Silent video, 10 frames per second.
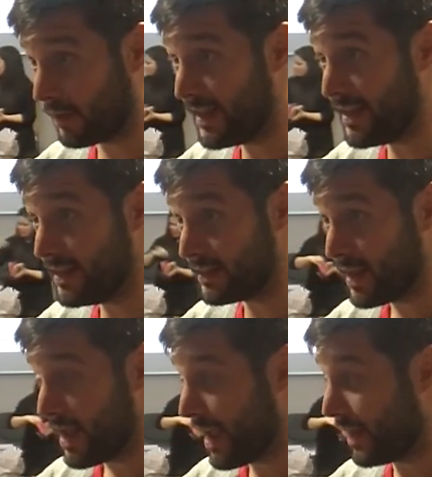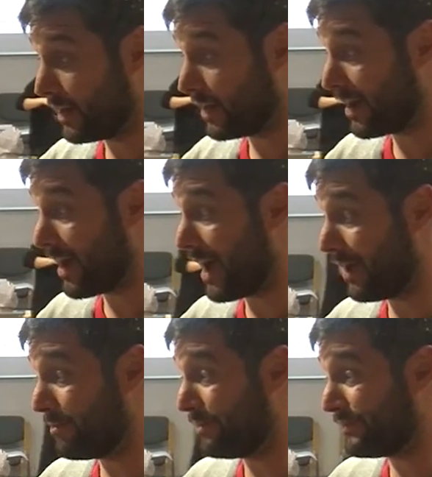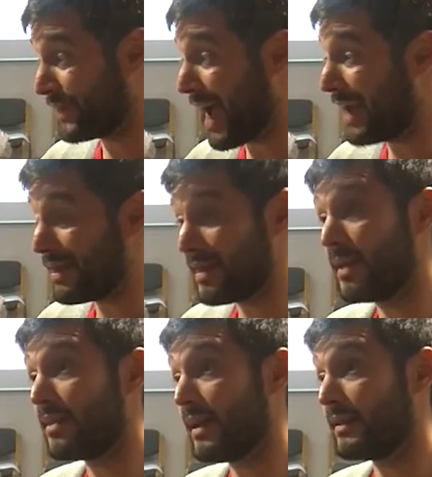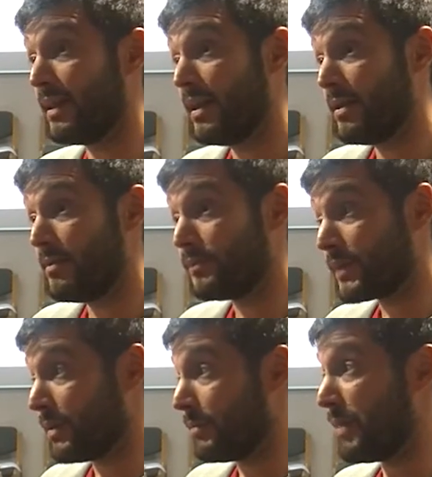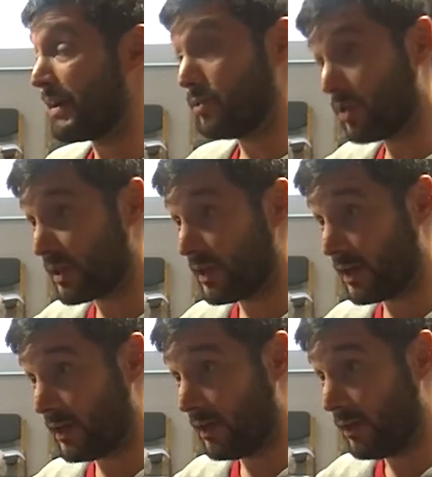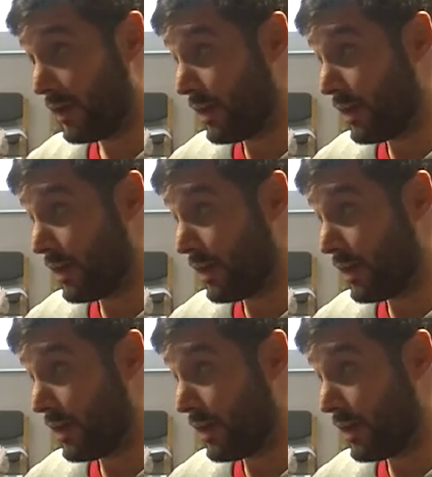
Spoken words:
is, and I think that paradoxically,